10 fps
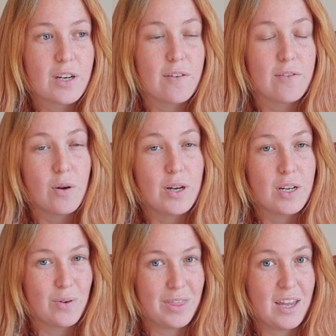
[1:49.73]
I have no
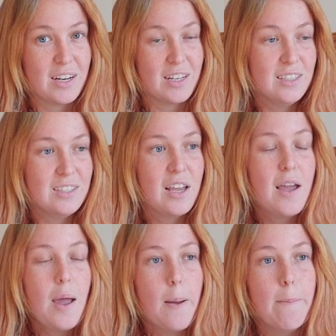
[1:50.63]
idea what that is,
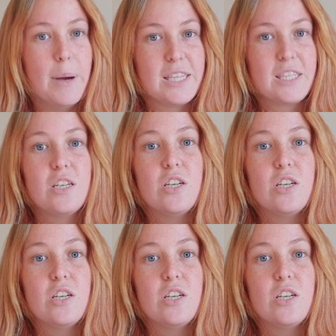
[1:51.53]
but